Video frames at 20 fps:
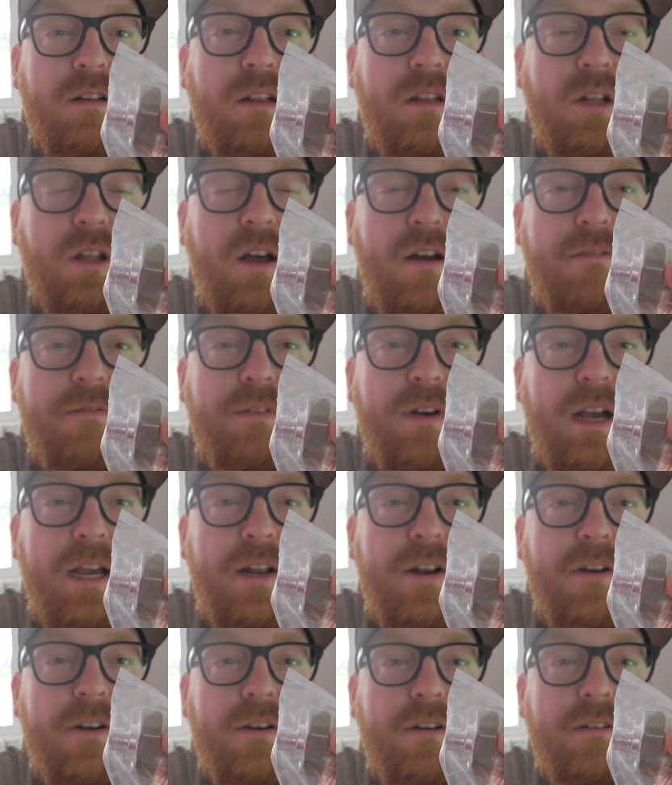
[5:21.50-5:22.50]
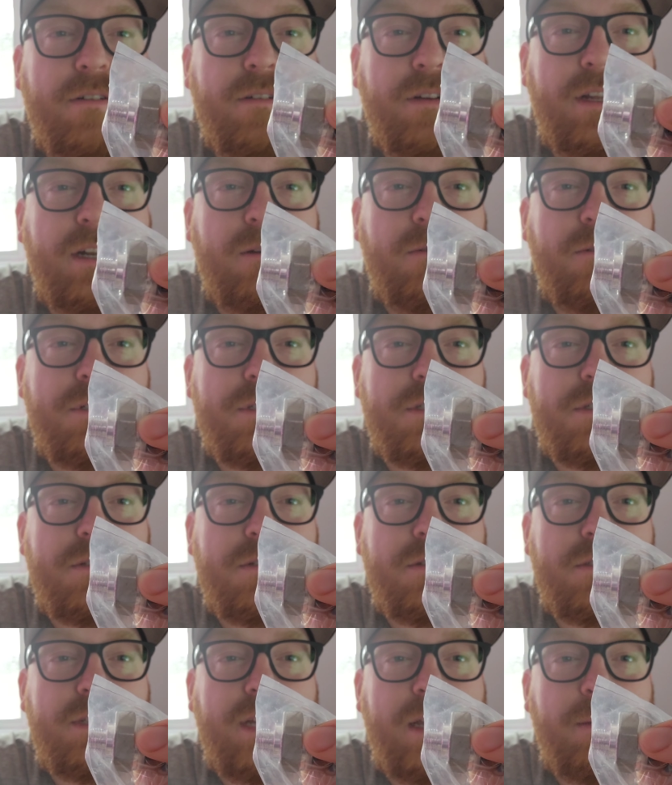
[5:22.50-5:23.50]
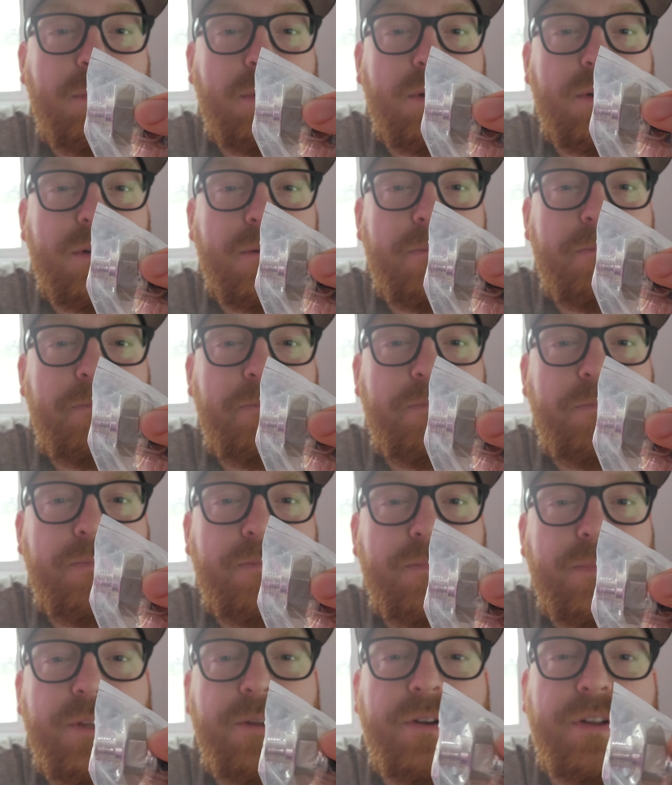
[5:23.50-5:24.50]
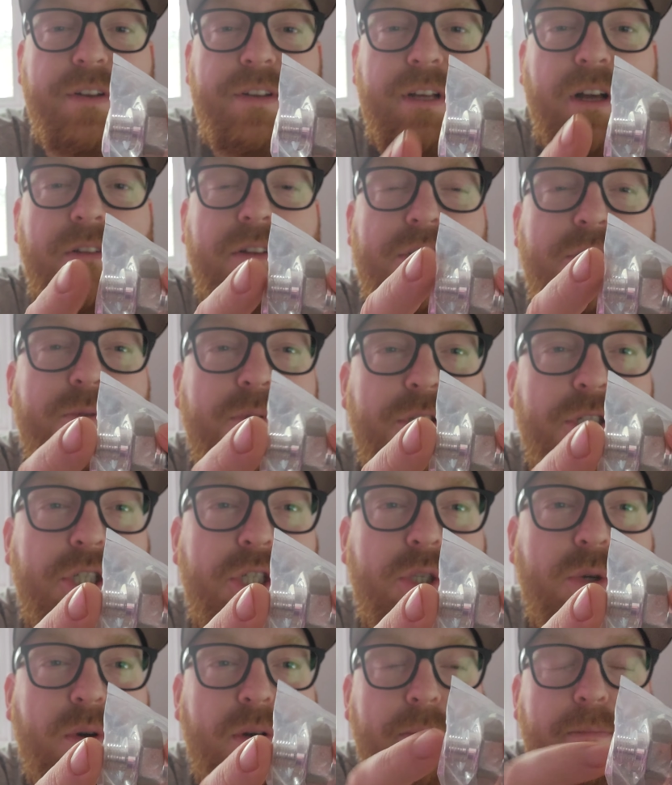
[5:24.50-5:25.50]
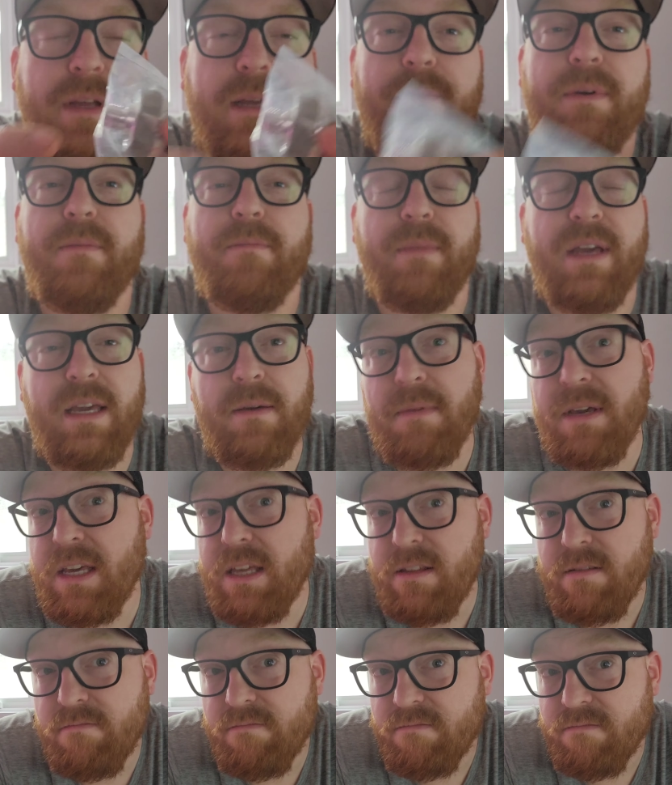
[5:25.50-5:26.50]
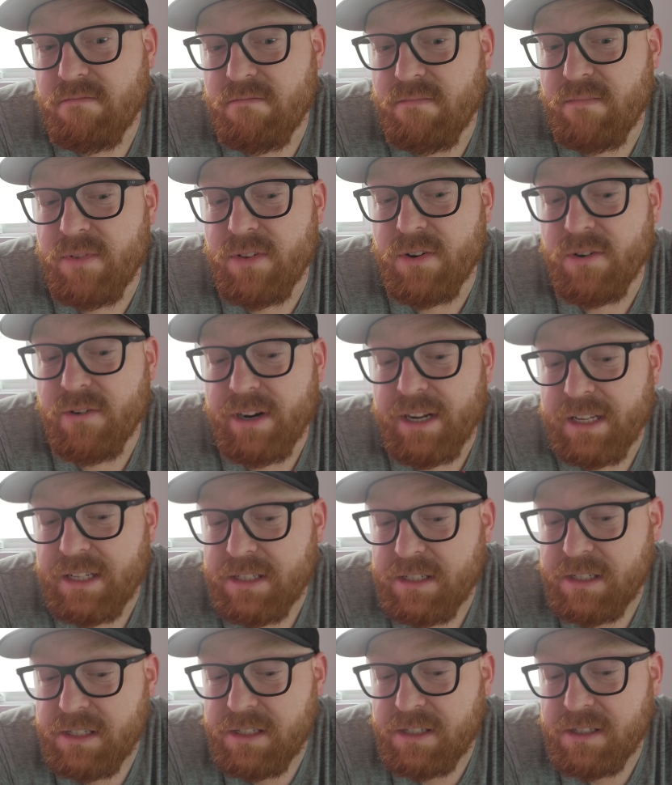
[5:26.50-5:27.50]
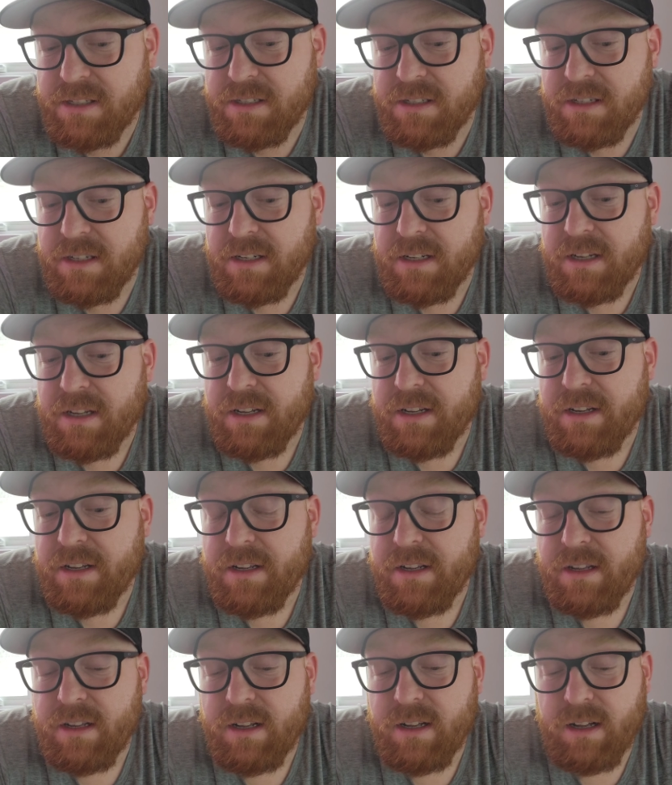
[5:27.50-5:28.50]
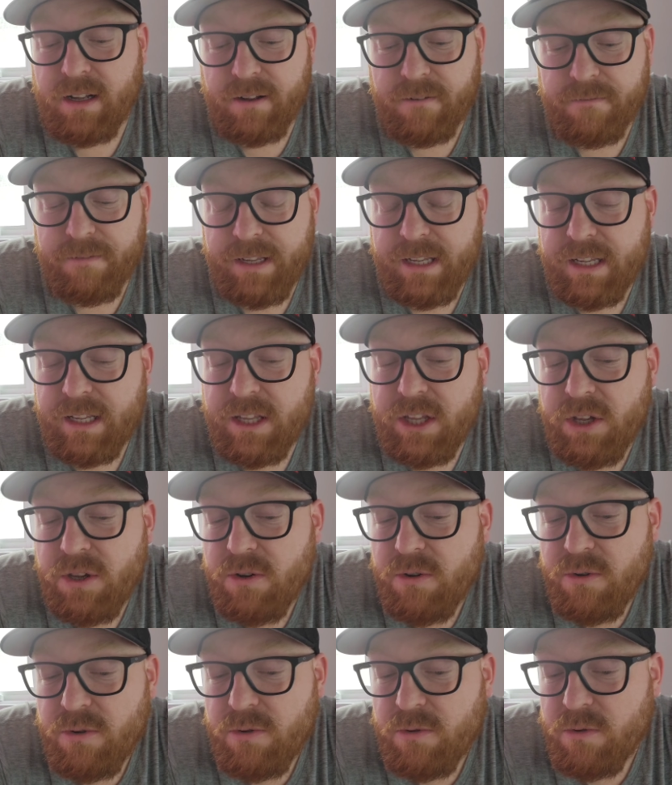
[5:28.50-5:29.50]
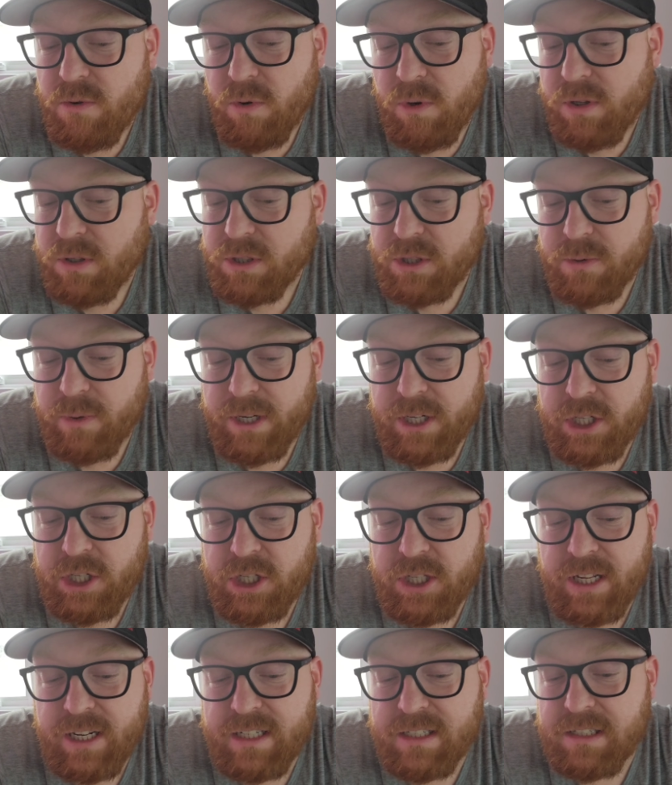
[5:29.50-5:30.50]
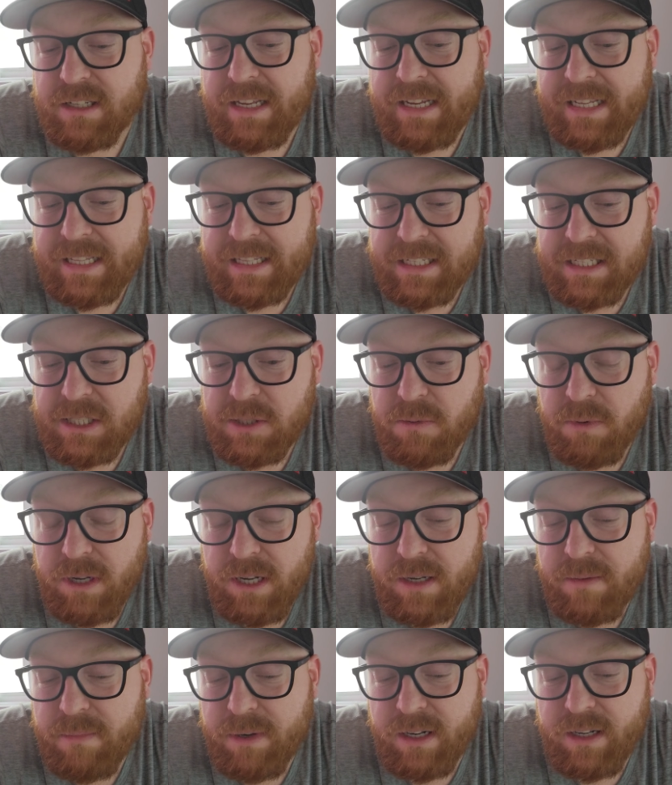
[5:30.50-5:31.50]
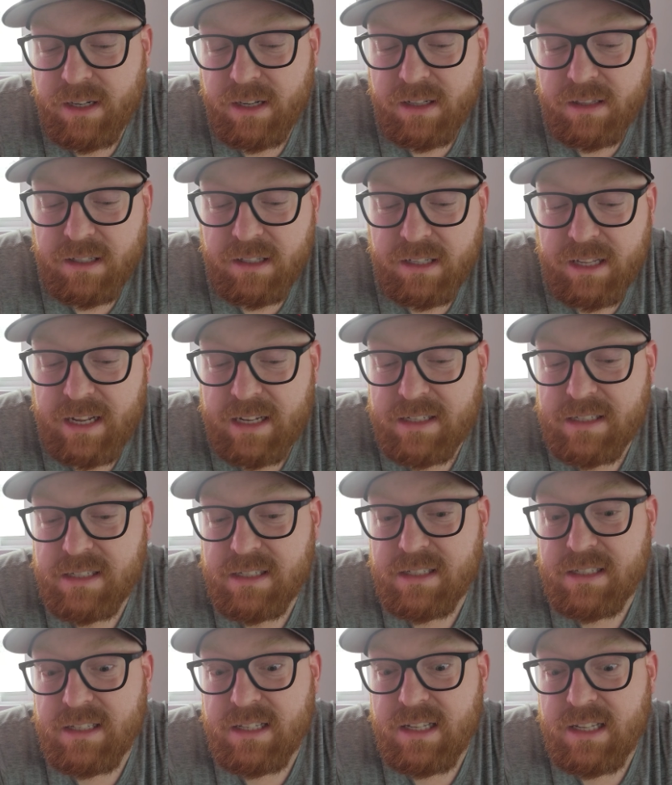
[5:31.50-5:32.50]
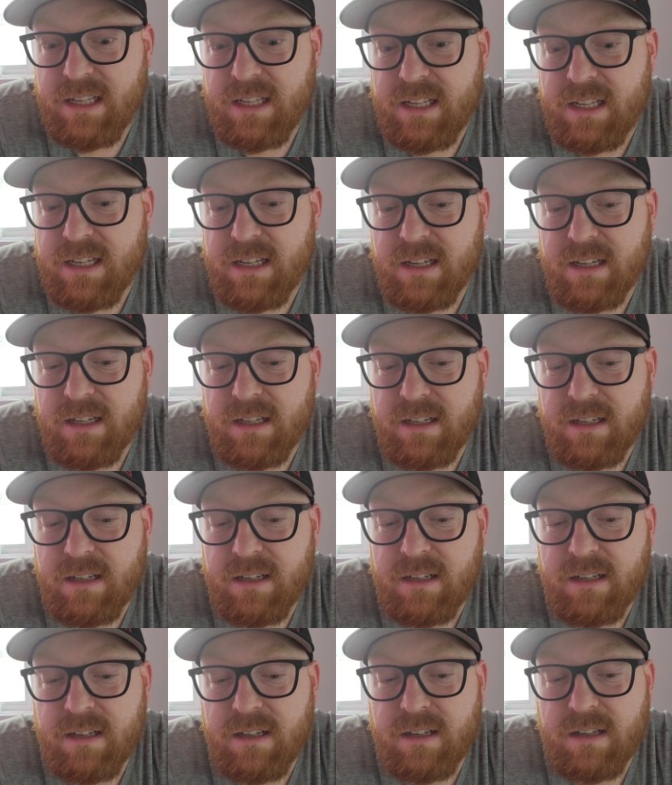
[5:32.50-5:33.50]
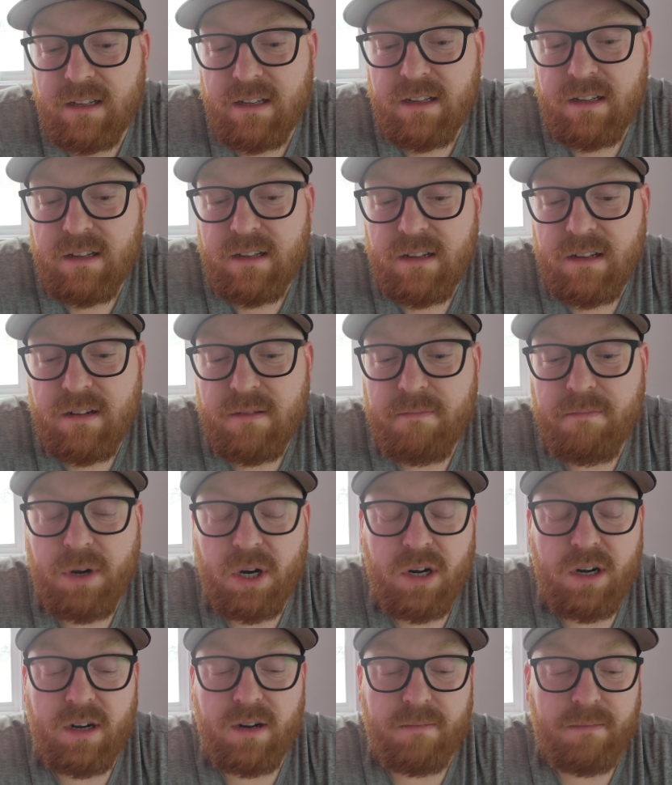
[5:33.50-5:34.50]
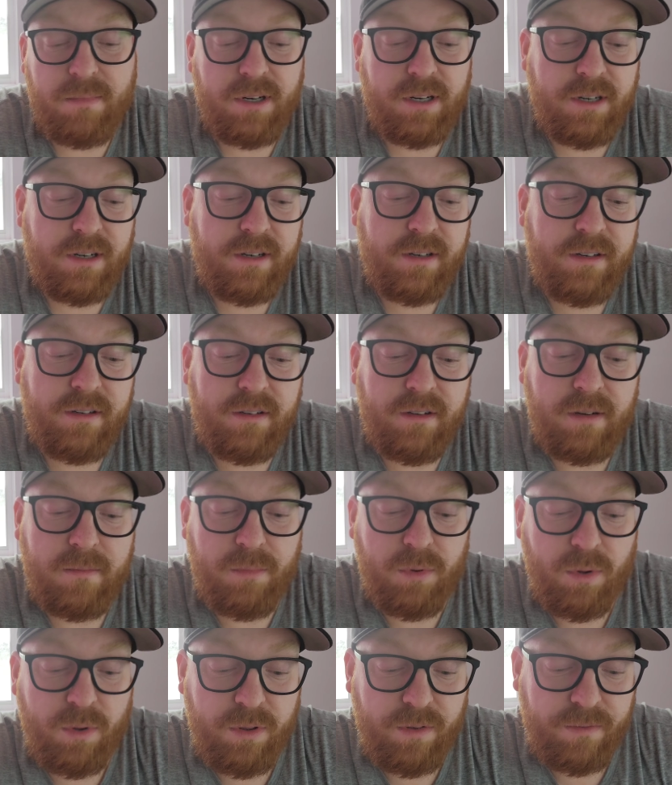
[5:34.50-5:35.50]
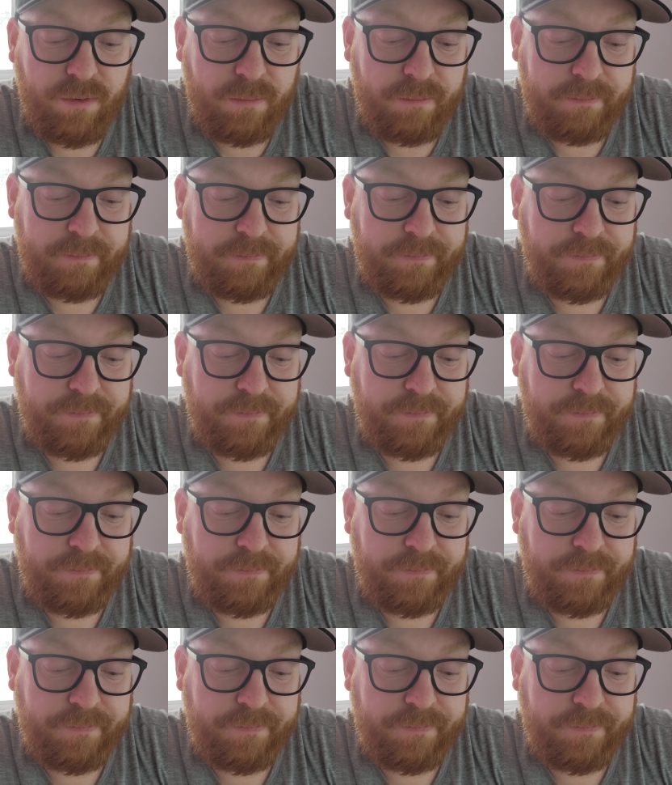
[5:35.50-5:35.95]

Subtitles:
a lot finer and it was tapered. And you can tell this one's short. Maybe there is a VQ oil switch that is like this one, but nonetheless, the part number on both of them